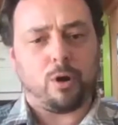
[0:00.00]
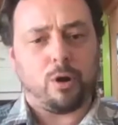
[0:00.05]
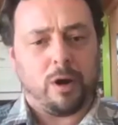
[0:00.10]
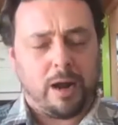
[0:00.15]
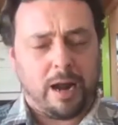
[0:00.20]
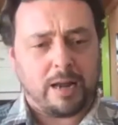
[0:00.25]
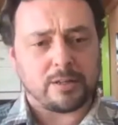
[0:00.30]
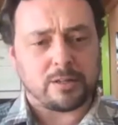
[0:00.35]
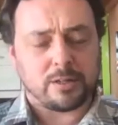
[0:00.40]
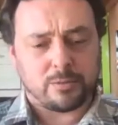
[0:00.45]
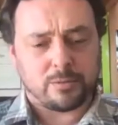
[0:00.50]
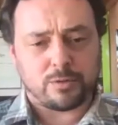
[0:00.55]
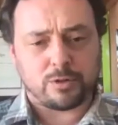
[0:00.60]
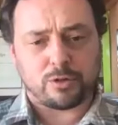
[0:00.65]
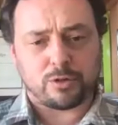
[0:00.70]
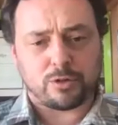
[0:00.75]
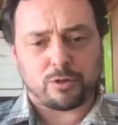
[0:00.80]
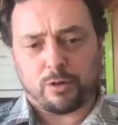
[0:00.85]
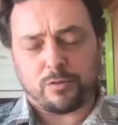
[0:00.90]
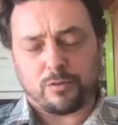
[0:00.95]
as a
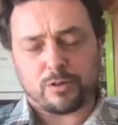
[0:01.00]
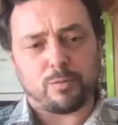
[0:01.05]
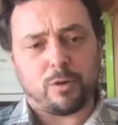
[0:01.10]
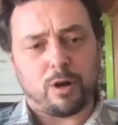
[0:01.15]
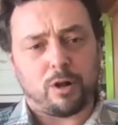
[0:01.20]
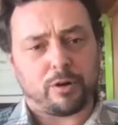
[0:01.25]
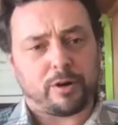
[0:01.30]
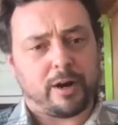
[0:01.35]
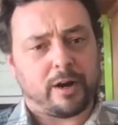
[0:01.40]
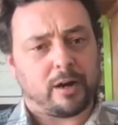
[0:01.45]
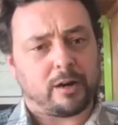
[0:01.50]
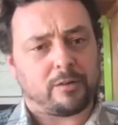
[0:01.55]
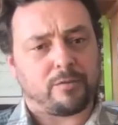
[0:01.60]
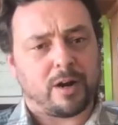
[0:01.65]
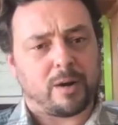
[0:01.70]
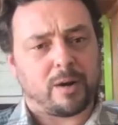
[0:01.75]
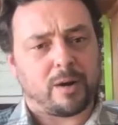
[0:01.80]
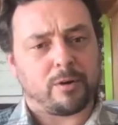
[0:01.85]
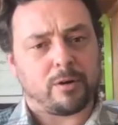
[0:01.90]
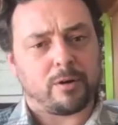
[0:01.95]
sort of a small organic
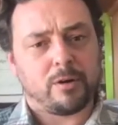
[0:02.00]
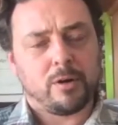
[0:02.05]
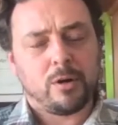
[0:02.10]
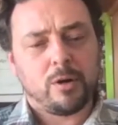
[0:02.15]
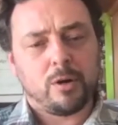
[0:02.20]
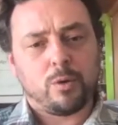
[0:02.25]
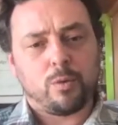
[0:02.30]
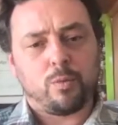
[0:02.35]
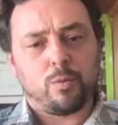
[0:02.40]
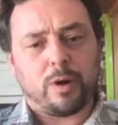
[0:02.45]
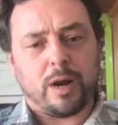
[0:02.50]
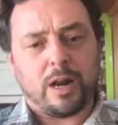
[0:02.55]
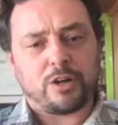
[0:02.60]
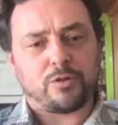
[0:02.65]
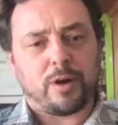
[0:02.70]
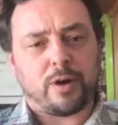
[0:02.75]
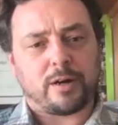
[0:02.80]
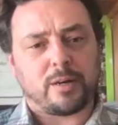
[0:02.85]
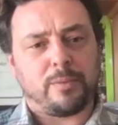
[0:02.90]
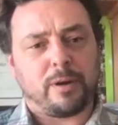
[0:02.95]
farmer, when I
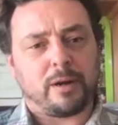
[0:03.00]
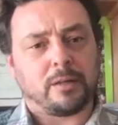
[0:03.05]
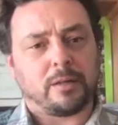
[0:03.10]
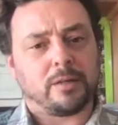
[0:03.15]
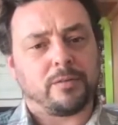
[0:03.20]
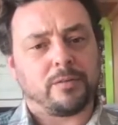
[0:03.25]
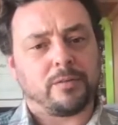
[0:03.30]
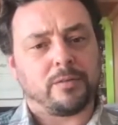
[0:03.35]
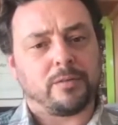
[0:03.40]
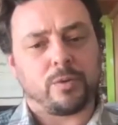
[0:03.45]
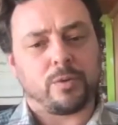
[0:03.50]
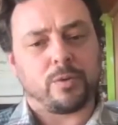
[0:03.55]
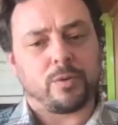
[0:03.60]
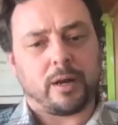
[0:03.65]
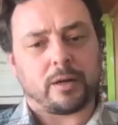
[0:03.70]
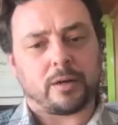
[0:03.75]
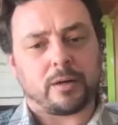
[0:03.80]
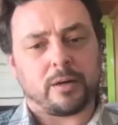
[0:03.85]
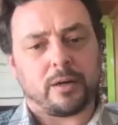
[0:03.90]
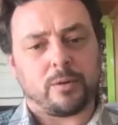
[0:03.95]
tried to make a living doing
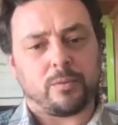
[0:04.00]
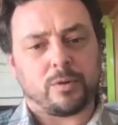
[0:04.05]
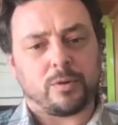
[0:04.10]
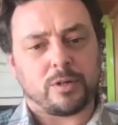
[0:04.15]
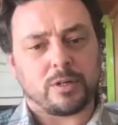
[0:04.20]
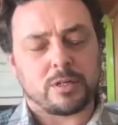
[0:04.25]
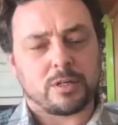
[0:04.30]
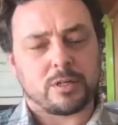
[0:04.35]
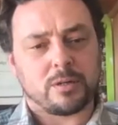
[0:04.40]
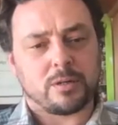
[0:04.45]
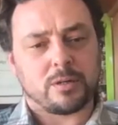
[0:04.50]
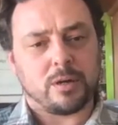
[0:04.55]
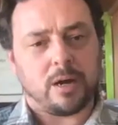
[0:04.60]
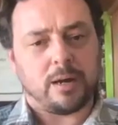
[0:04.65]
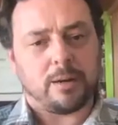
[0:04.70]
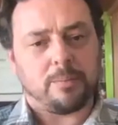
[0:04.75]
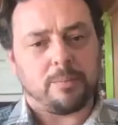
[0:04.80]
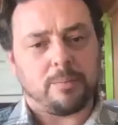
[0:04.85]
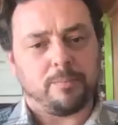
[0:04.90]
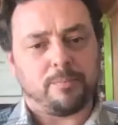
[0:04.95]
it, it was
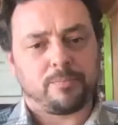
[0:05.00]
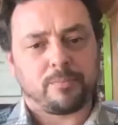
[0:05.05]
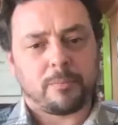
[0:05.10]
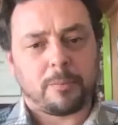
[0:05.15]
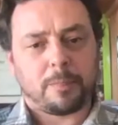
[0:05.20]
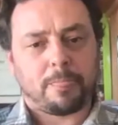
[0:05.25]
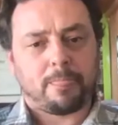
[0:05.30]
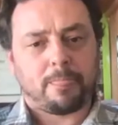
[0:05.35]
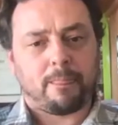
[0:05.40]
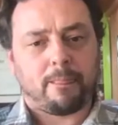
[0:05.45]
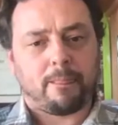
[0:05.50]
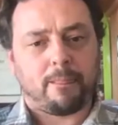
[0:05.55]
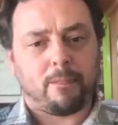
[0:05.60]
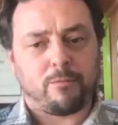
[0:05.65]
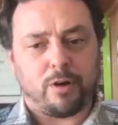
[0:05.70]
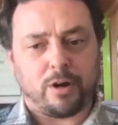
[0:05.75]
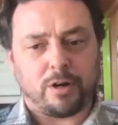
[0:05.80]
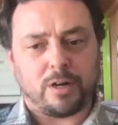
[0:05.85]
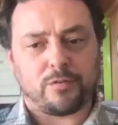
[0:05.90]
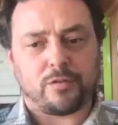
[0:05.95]
um,
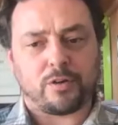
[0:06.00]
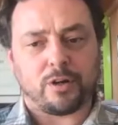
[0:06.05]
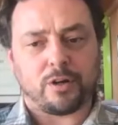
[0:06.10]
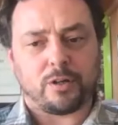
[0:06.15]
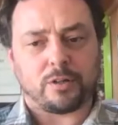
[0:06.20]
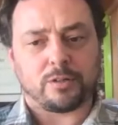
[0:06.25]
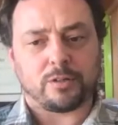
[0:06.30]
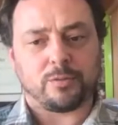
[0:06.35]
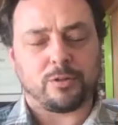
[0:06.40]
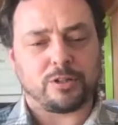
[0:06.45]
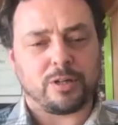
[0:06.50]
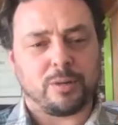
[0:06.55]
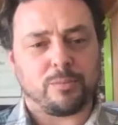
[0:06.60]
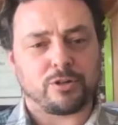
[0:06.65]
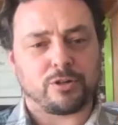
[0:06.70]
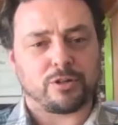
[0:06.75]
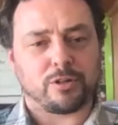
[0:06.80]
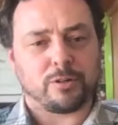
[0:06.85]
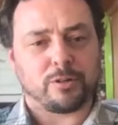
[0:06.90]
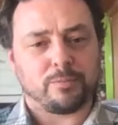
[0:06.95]
very difficult, which I'm
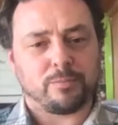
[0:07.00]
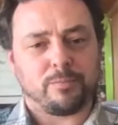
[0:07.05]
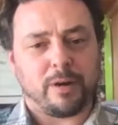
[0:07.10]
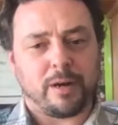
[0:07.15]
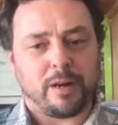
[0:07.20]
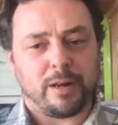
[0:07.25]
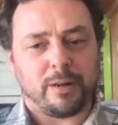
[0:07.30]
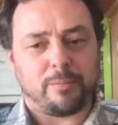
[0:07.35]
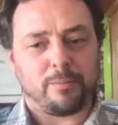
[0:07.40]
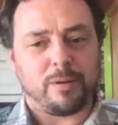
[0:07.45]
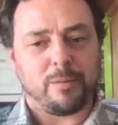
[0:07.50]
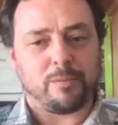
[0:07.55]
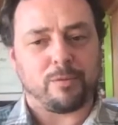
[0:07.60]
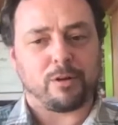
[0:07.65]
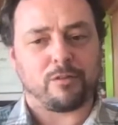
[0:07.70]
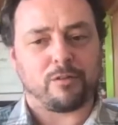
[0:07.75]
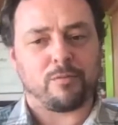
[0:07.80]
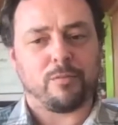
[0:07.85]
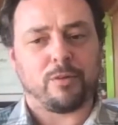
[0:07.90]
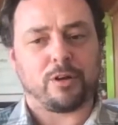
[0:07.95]
sure many people
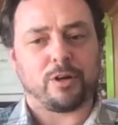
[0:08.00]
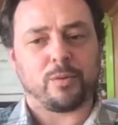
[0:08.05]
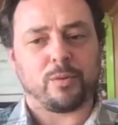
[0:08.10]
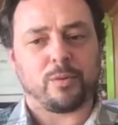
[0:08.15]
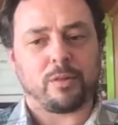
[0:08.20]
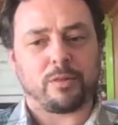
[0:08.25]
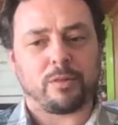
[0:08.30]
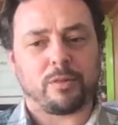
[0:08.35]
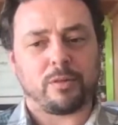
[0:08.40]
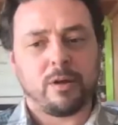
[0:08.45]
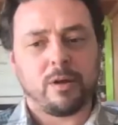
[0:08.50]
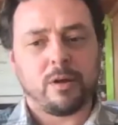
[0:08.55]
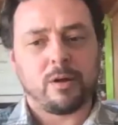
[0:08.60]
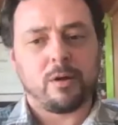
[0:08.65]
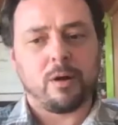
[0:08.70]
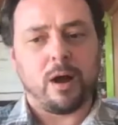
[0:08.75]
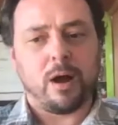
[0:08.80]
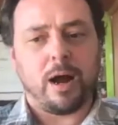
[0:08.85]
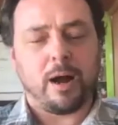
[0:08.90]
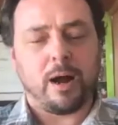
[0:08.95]
are familiar with.
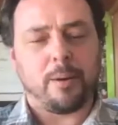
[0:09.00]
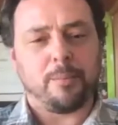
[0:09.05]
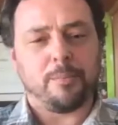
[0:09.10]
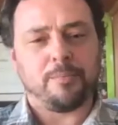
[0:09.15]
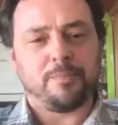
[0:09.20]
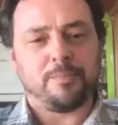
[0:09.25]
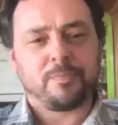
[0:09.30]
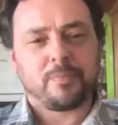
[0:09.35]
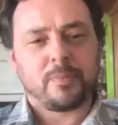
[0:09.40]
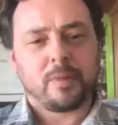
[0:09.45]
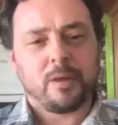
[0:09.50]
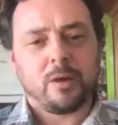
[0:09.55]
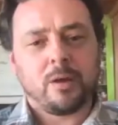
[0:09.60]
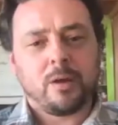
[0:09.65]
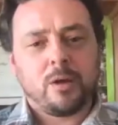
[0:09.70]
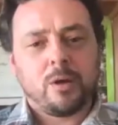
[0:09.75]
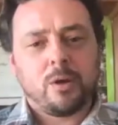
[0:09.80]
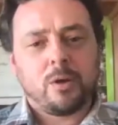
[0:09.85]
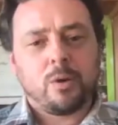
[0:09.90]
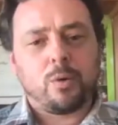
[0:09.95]
Um,
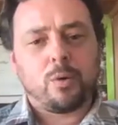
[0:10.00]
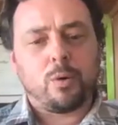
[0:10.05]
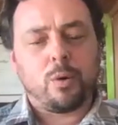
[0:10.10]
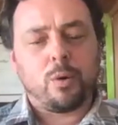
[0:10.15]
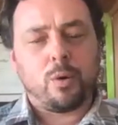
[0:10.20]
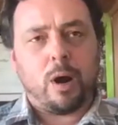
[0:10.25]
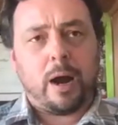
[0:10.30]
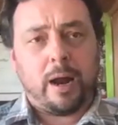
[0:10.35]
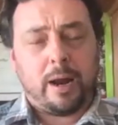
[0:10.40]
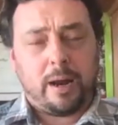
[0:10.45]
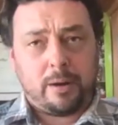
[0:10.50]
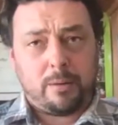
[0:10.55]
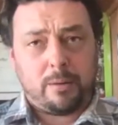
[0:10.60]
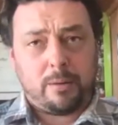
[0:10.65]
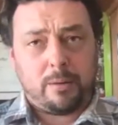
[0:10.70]
I